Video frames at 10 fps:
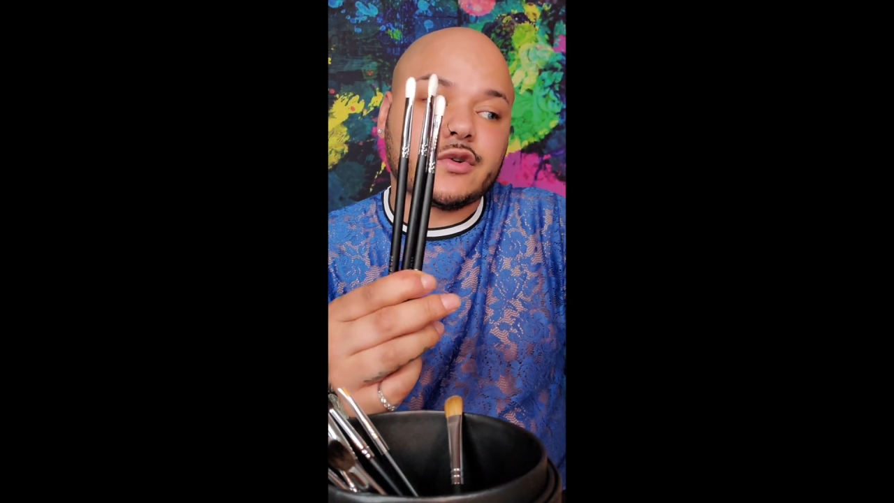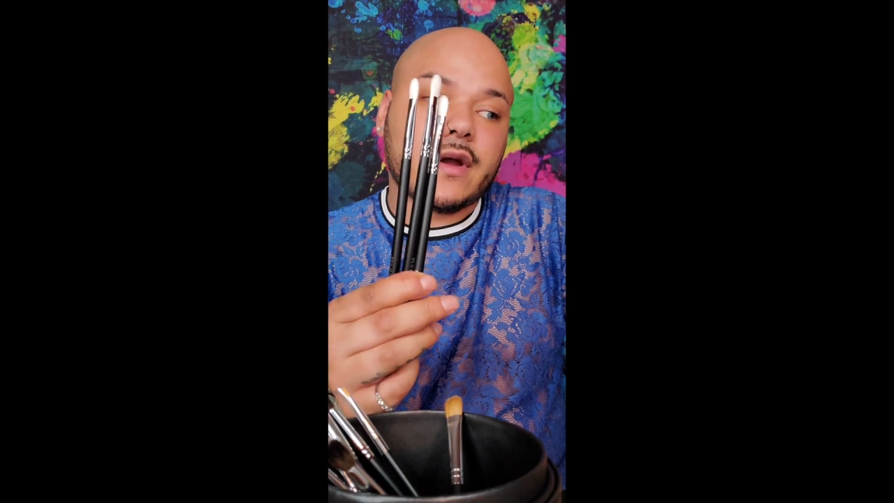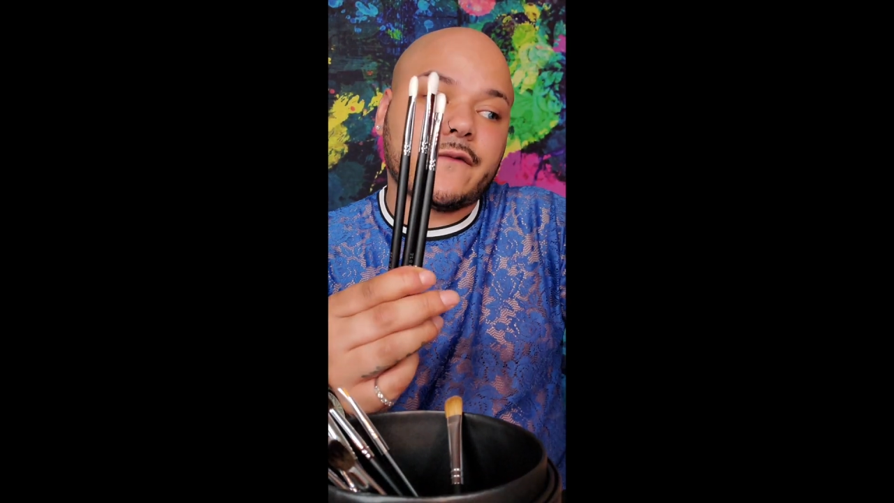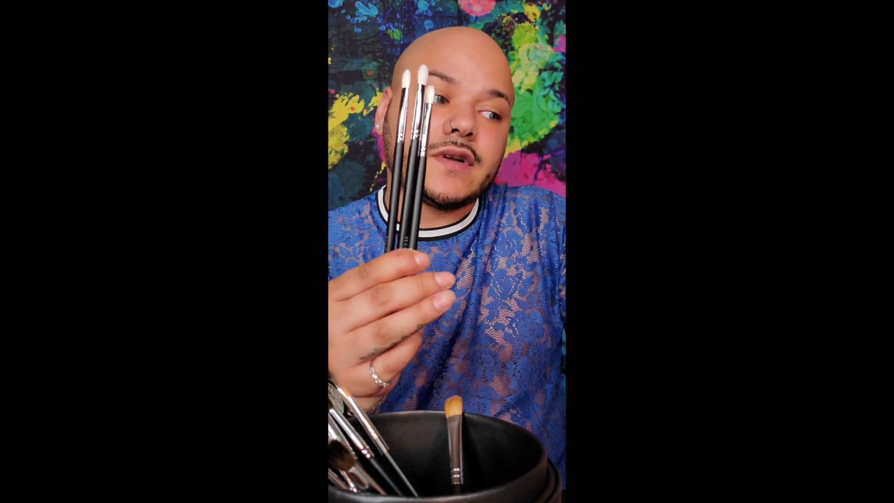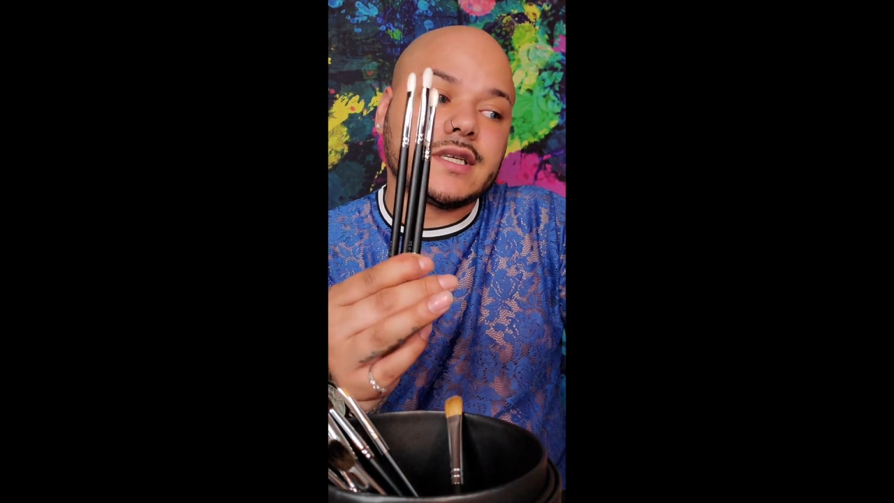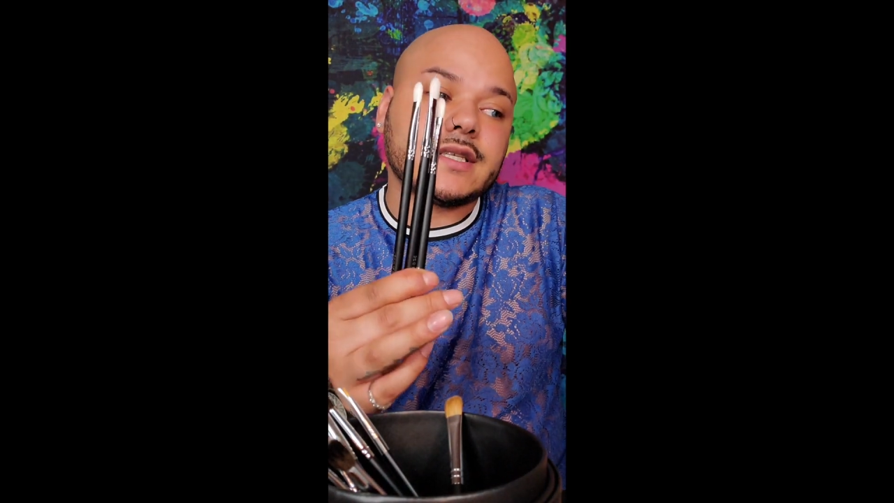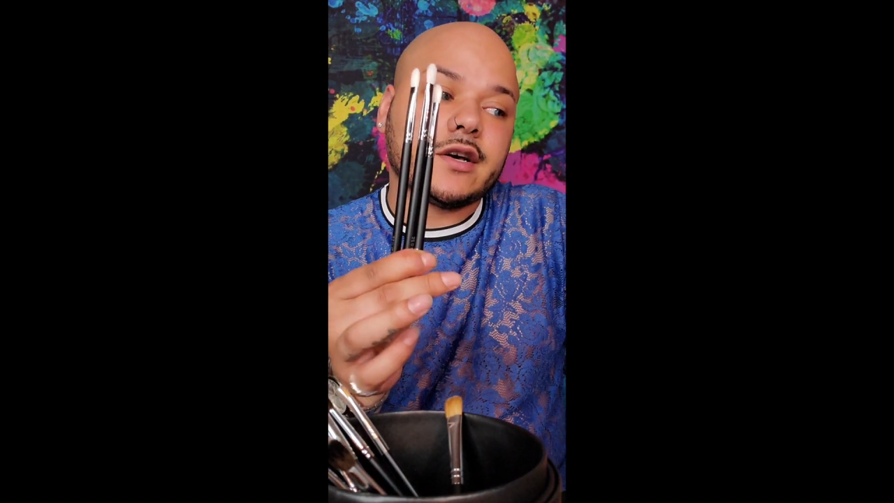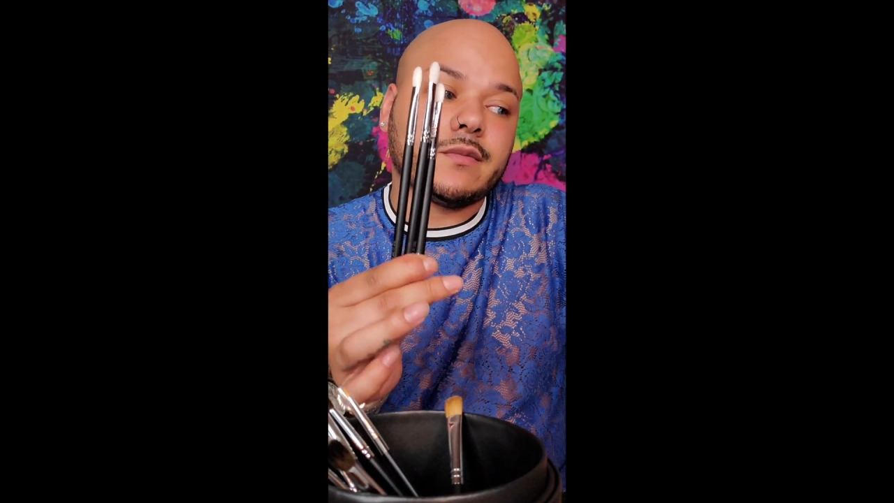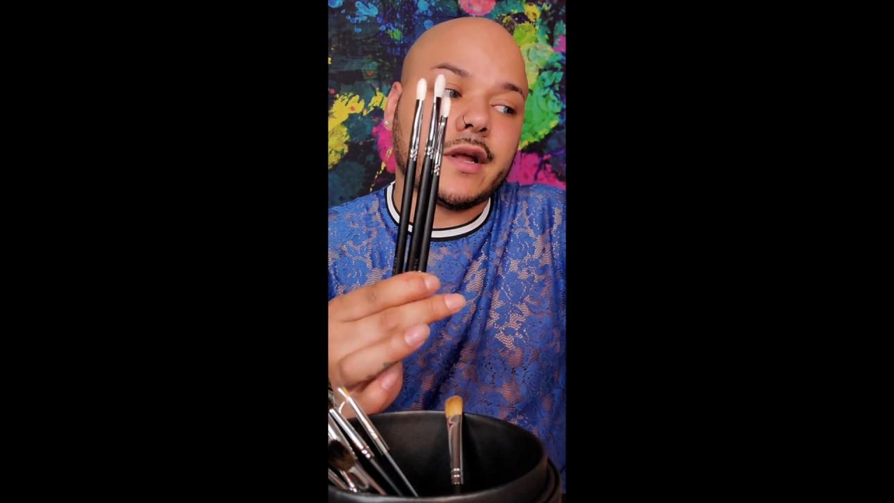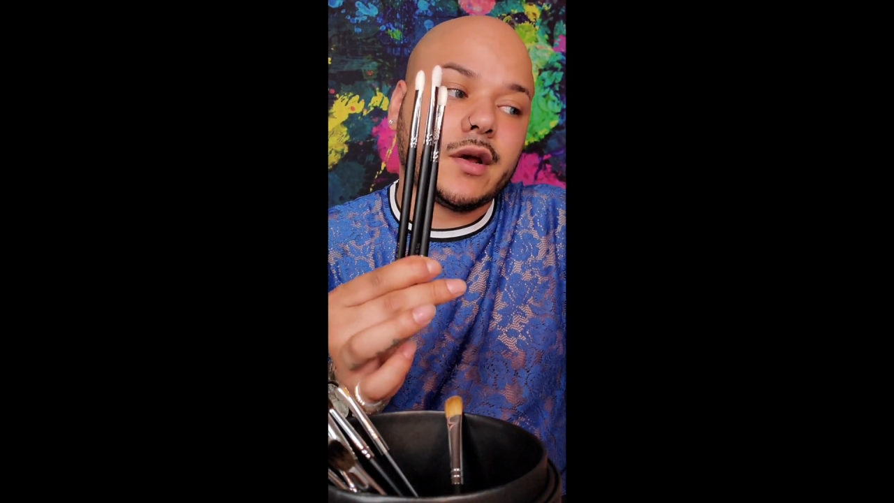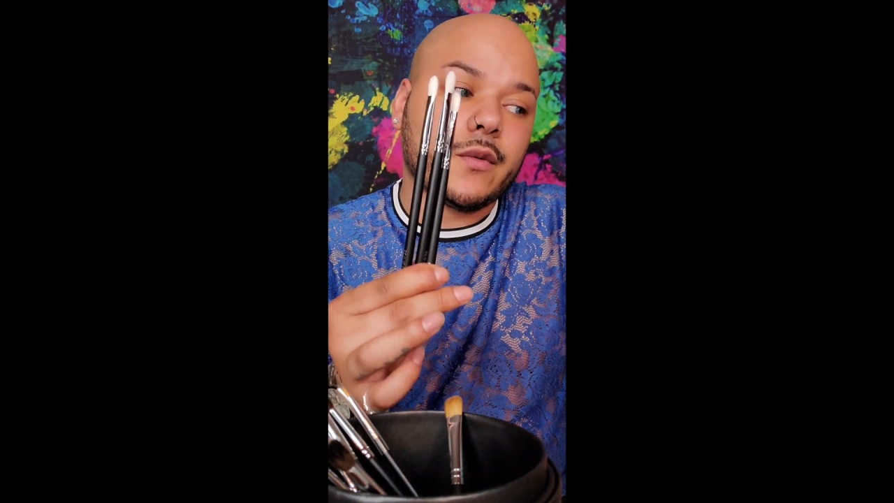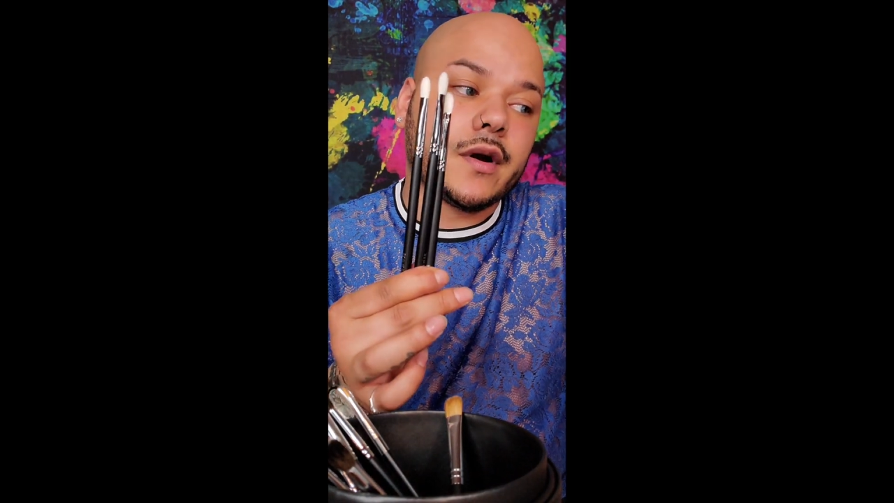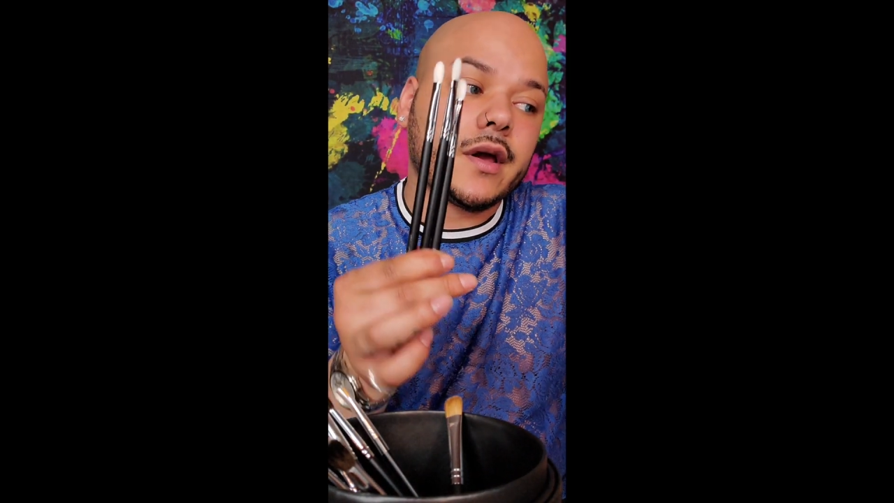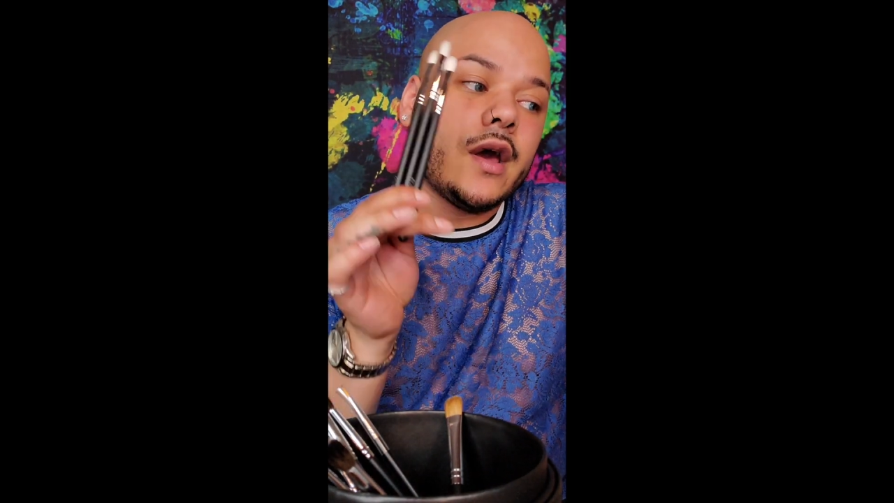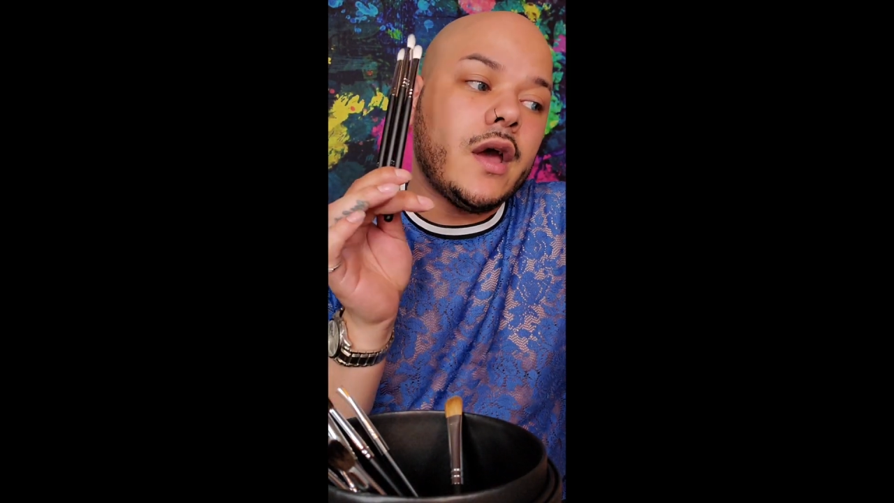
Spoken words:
great for detailed blending work